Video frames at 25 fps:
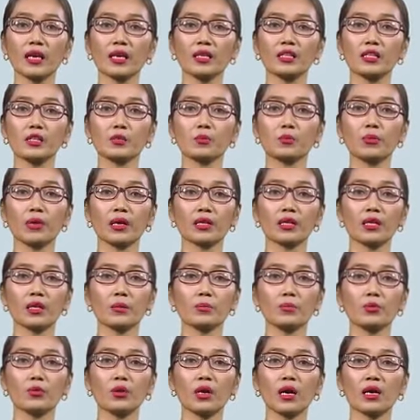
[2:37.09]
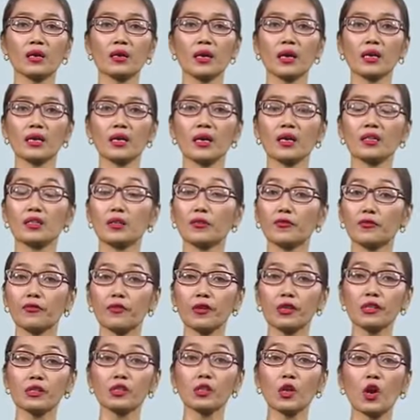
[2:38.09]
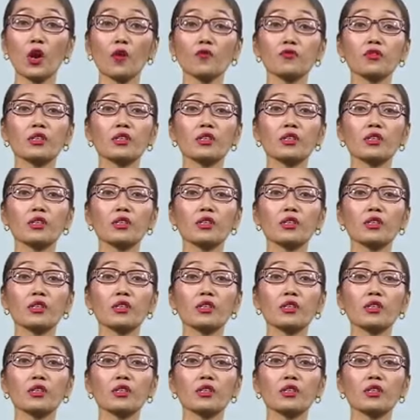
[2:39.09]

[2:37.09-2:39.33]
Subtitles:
and his brother Bukkaraya I